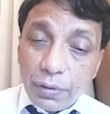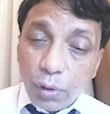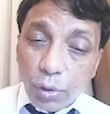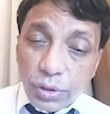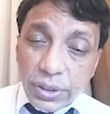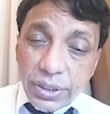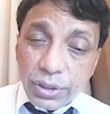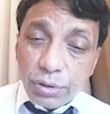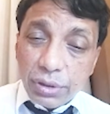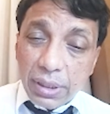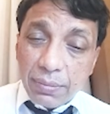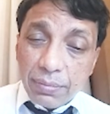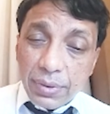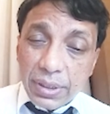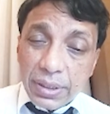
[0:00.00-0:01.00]
closest to the
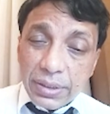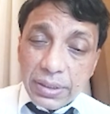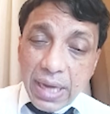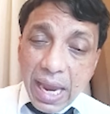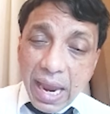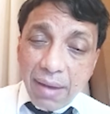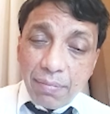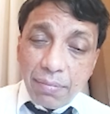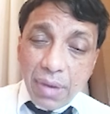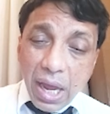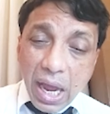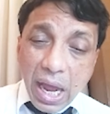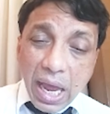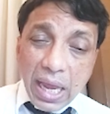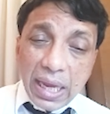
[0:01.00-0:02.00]
limbus,
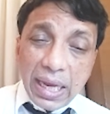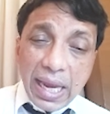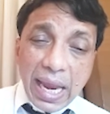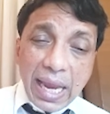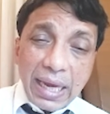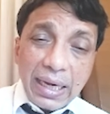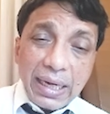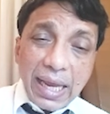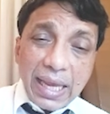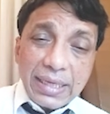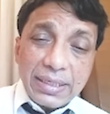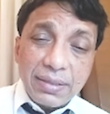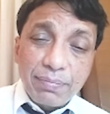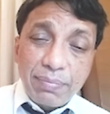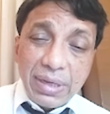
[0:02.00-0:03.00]

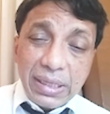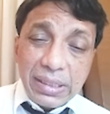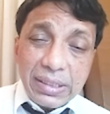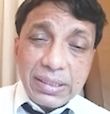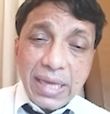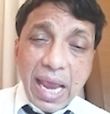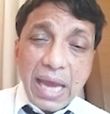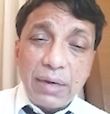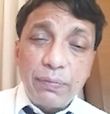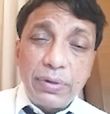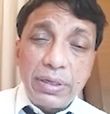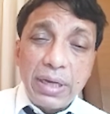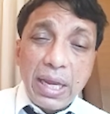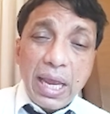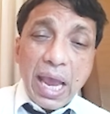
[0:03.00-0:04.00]
MILS, MILS, and
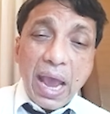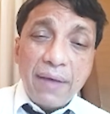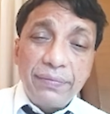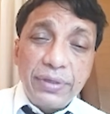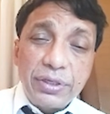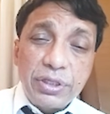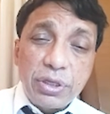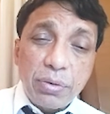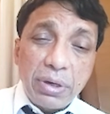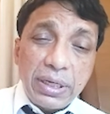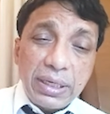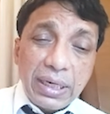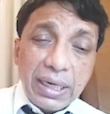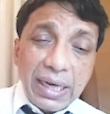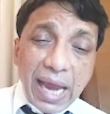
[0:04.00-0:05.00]
we have this
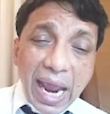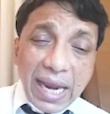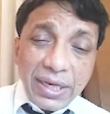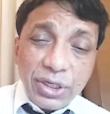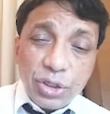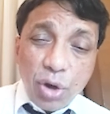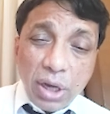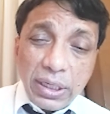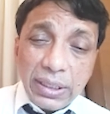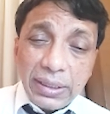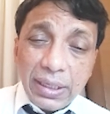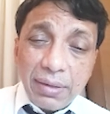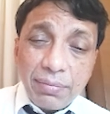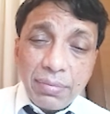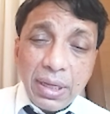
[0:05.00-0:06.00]
theoretical line joining
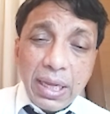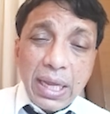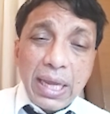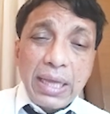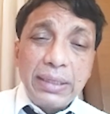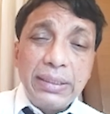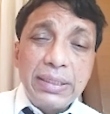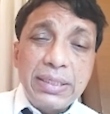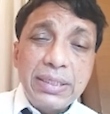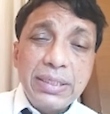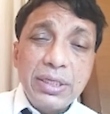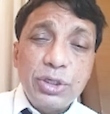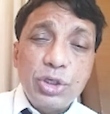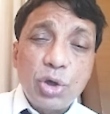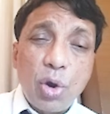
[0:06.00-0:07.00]
them. This is
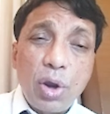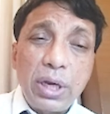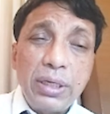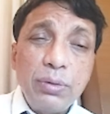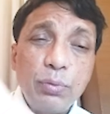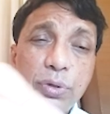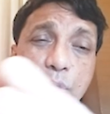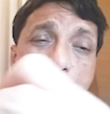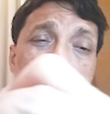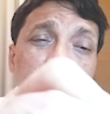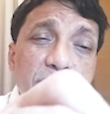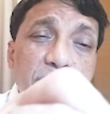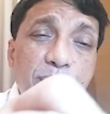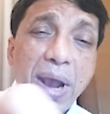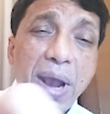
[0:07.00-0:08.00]
a join we call
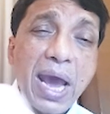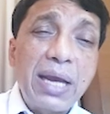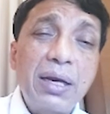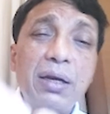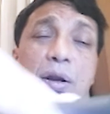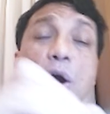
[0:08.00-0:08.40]
the spiral